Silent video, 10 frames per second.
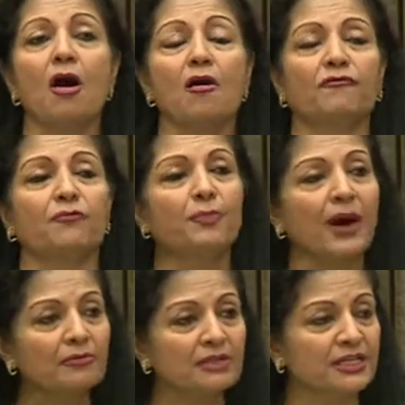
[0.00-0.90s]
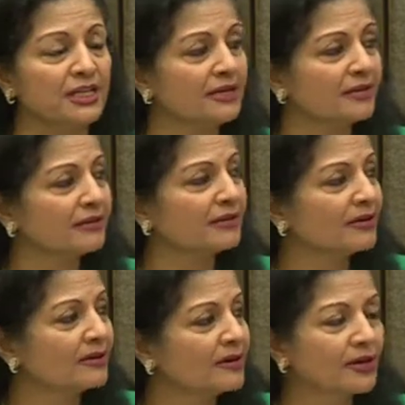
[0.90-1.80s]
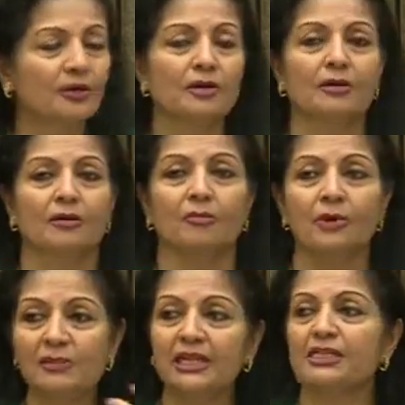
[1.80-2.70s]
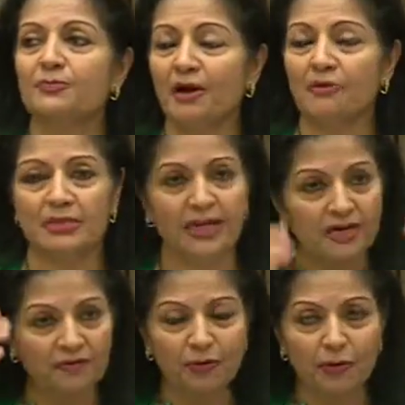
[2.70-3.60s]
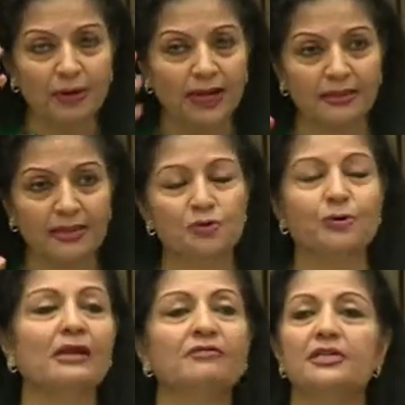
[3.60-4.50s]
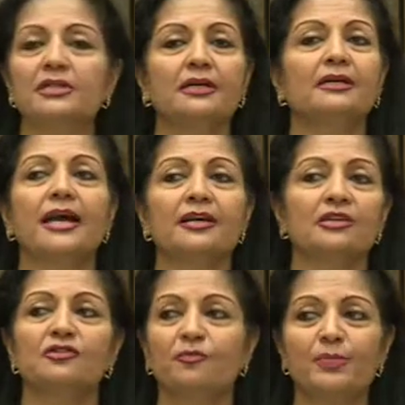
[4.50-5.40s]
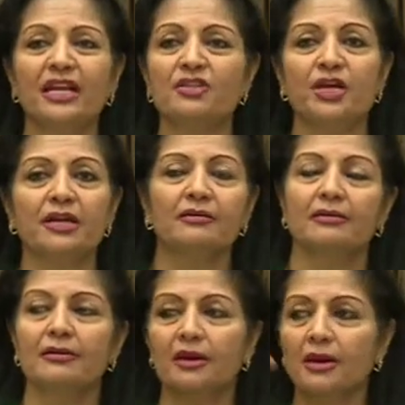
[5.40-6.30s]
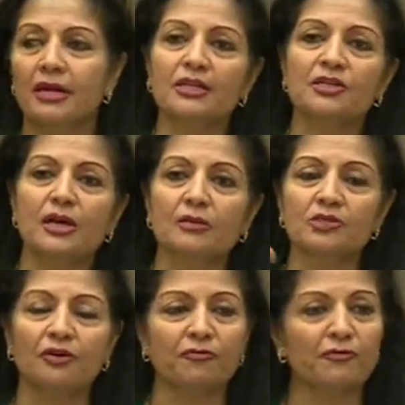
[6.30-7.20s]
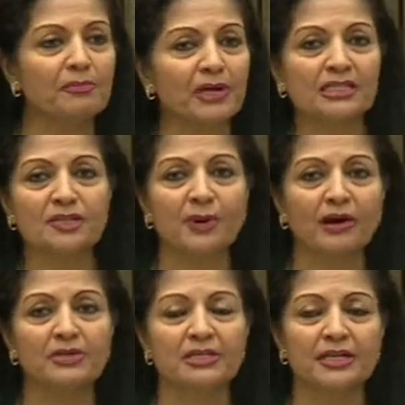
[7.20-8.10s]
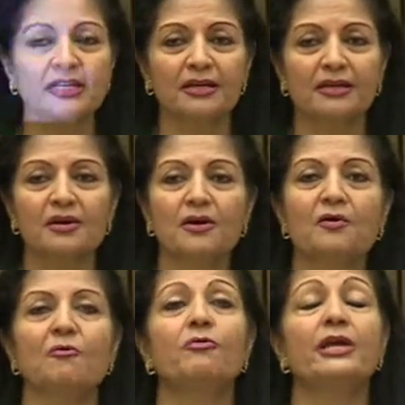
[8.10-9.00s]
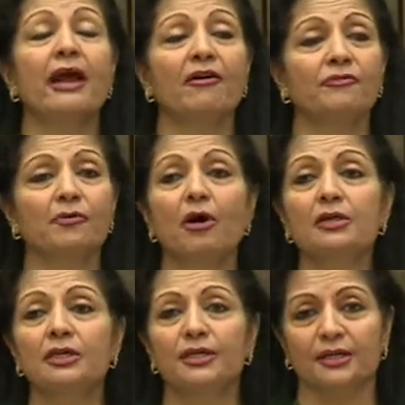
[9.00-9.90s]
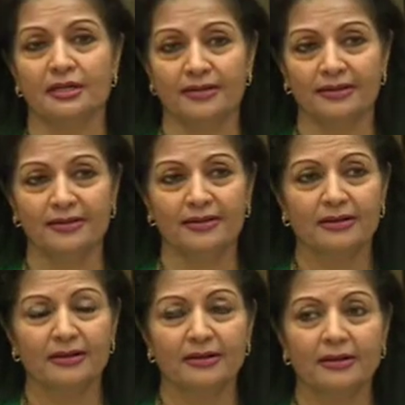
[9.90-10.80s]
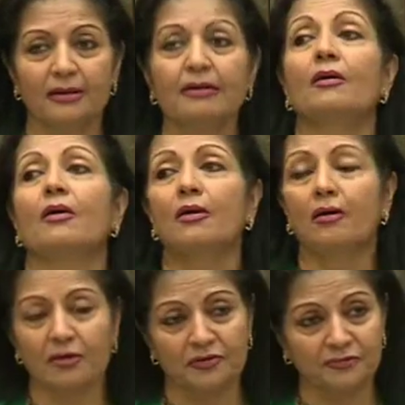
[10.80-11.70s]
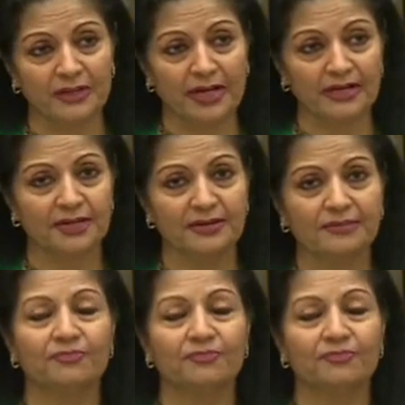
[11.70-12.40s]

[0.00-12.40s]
of poverty, women's poverty, and if you look at the 12 critical areas of Beijing, in terms of women's poverty, we have conquered a lot of that.